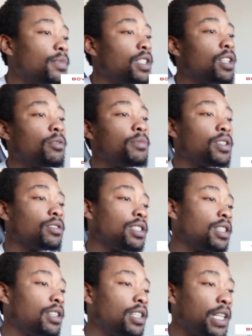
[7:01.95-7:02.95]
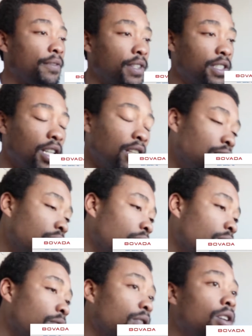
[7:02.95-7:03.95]
Milton,
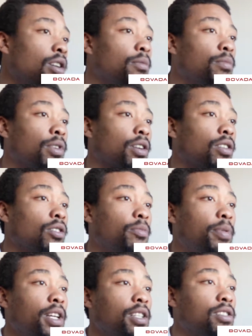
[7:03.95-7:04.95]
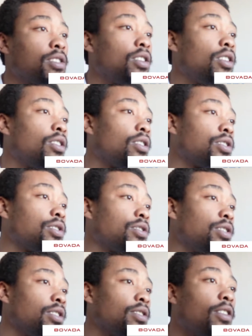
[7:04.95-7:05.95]
DiVincenzo, Brook Lopez are
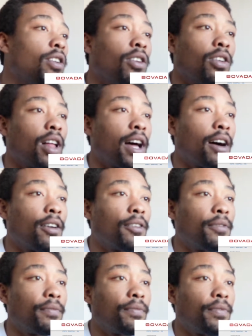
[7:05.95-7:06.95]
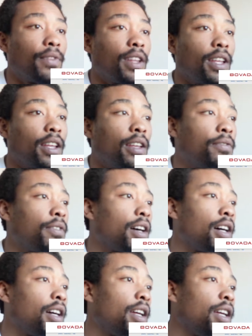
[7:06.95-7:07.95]
still all out. If
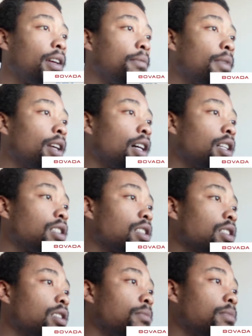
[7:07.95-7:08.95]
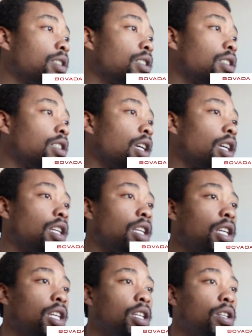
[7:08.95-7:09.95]
I am not
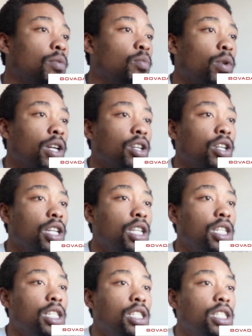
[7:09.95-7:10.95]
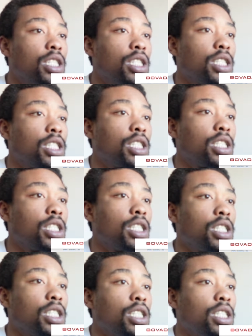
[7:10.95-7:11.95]
mistaken, where is...
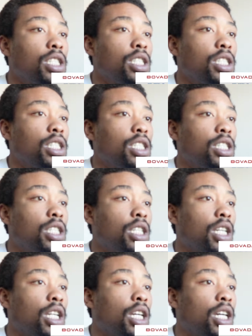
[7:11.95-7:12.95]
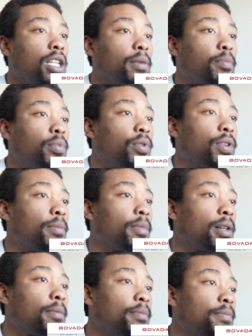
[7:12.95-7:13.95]
Did I not pull them
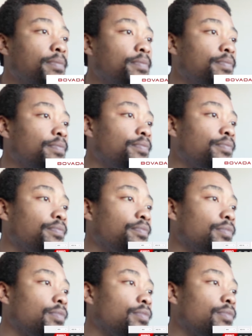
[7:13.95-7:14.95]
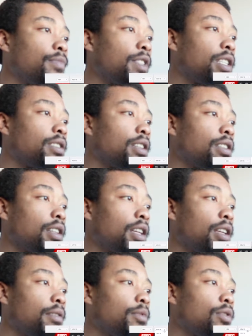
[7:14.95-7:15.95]
up? That's not the
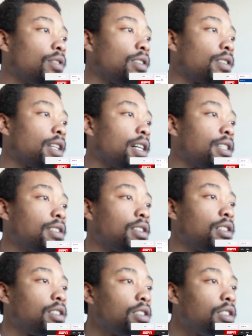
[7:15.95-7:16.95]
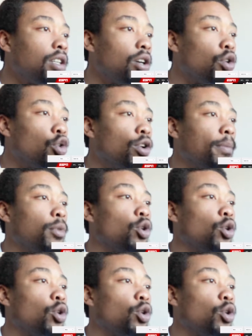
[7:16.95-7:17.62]
game. Hold on, guys. Hold up.